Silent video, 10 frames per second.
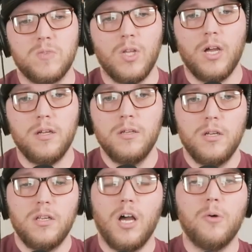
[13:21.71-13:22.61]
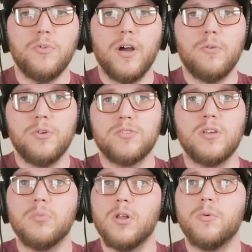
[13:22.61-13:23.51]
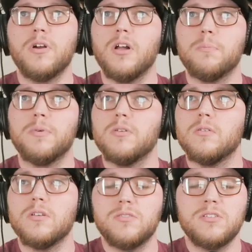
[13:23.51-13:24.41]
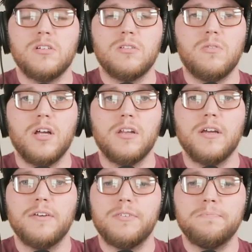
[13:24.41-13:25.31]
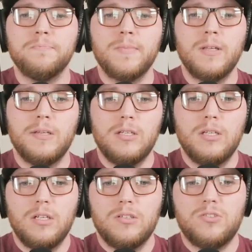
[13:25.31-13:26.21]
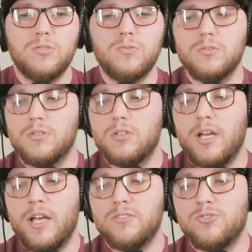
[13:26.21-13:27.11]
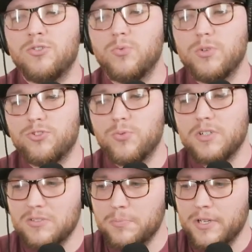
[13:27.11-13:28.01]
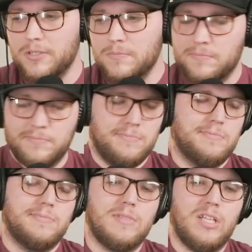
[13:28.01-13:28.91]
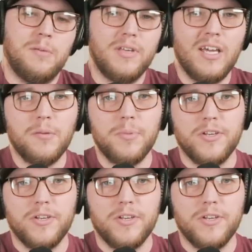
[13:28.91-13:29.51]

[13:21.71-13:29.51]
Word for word: not without risking blowing it up and sending in rod to heaven. So as to which one is better, I mean, kind of